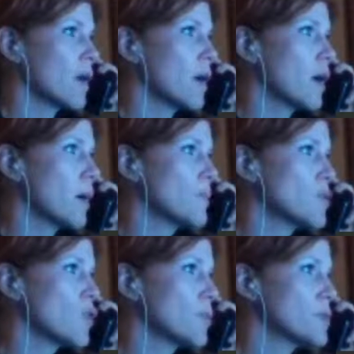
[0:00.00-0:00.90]
The
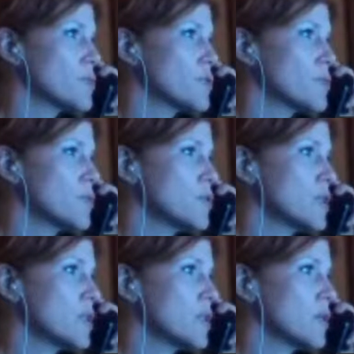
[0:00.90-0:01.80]
normal
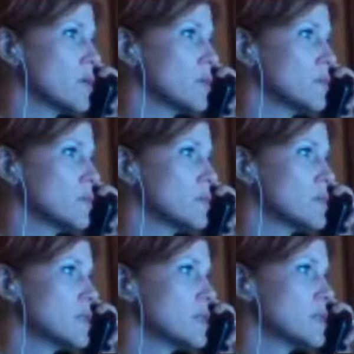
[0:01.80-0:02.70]
distribution, the
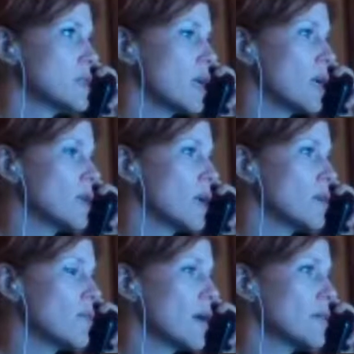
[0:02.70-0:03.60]
68,
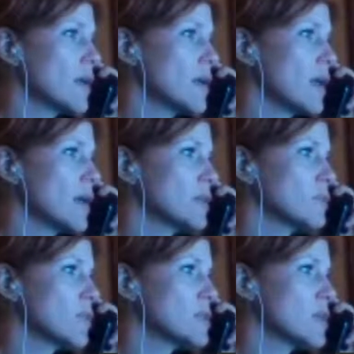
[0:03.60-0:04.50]
95,
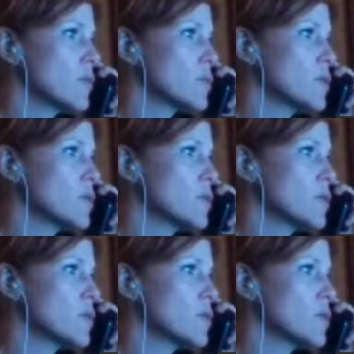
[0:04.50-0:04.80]
99.7